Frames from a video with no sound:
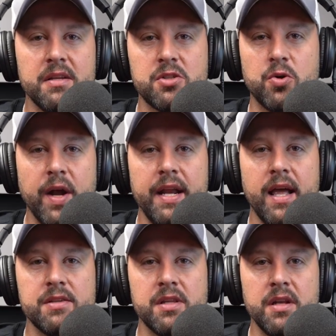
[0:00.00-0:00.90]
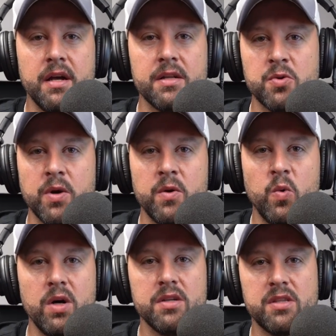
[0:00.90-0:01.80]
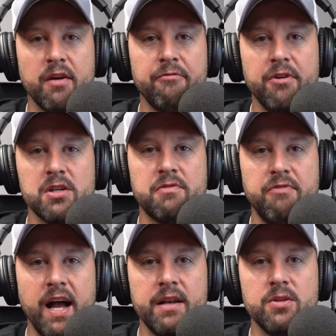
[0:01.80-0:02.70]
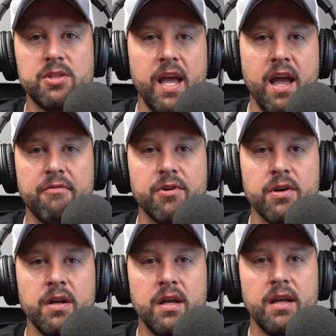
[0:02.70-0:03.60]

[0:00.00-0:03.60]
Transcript: as great as the Nuggets run was, their first finals ever